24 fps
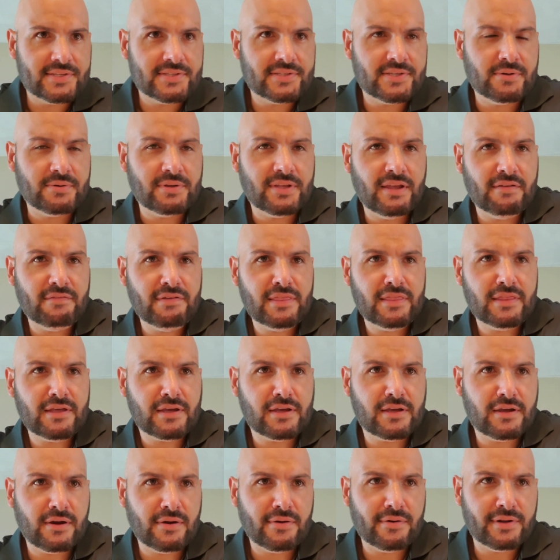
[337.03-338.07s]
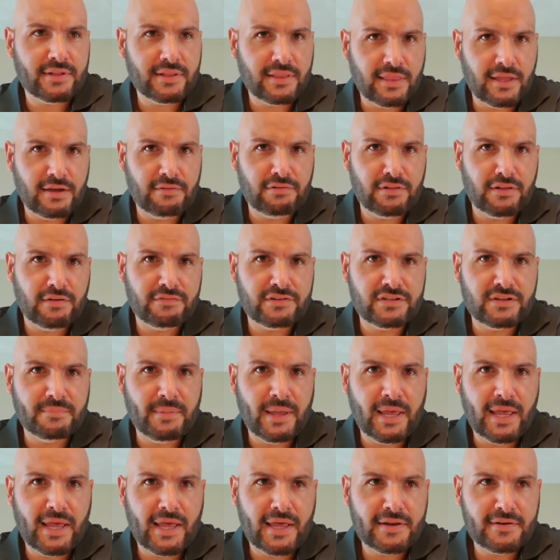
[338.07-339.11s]
So given the current level of
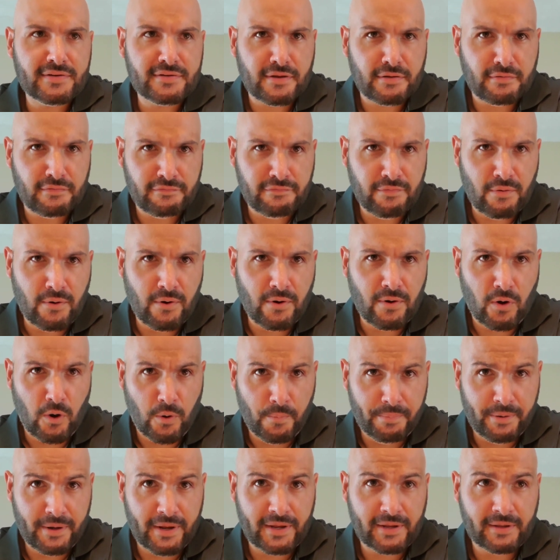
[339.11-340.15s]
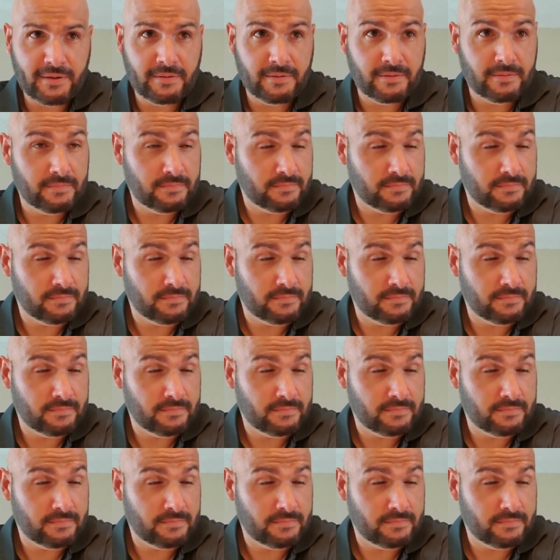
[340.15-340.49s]
demand for opening